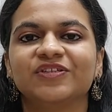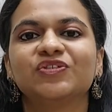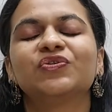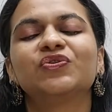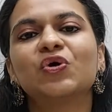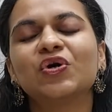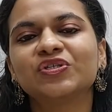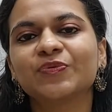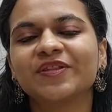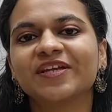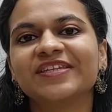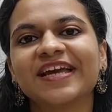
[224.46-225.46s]
So those were
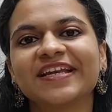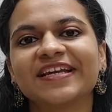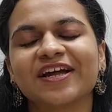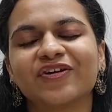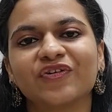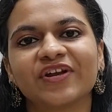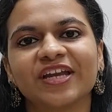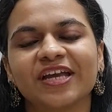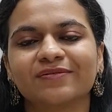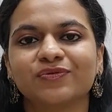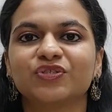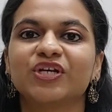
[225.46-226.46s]
the 10 country
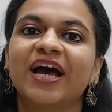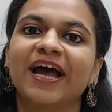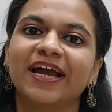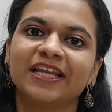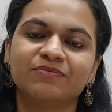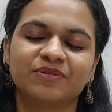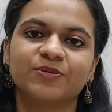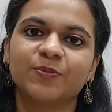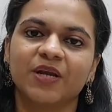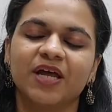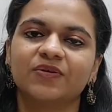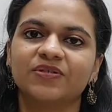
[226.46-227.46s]
names which are highly
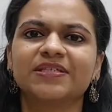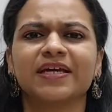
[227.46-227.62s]
mispronounced.